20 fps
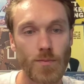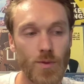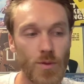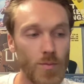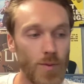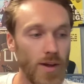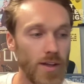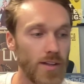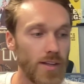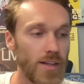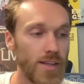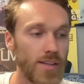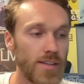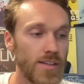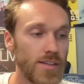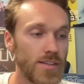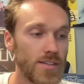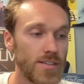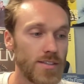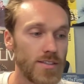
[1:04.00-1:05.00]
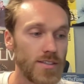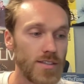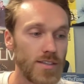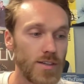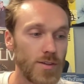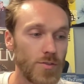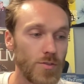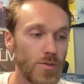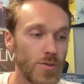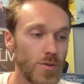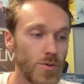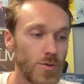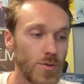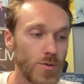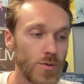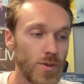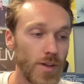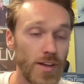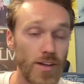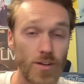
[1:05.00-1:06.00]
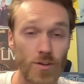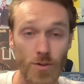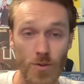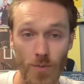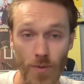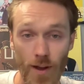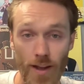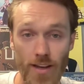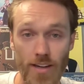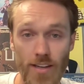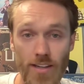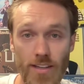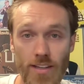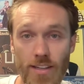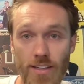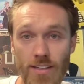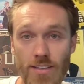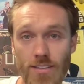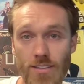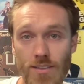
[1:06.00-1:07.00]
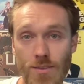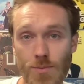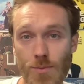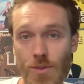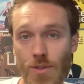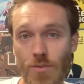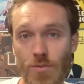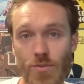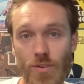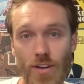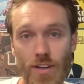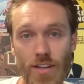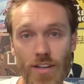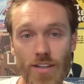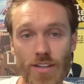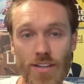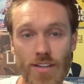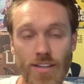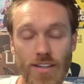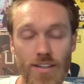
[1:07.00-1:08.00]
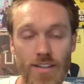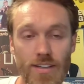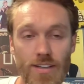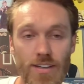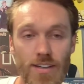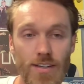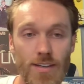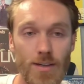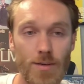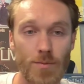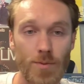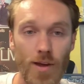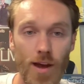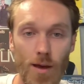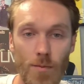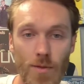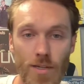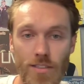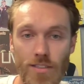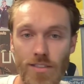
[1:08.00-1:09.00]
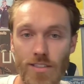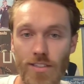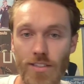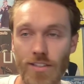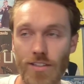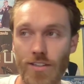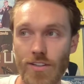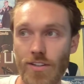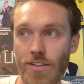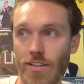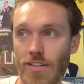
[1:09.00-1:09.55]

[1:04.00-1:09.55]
you might like this. If you like good writing, he has some really funny comments in here.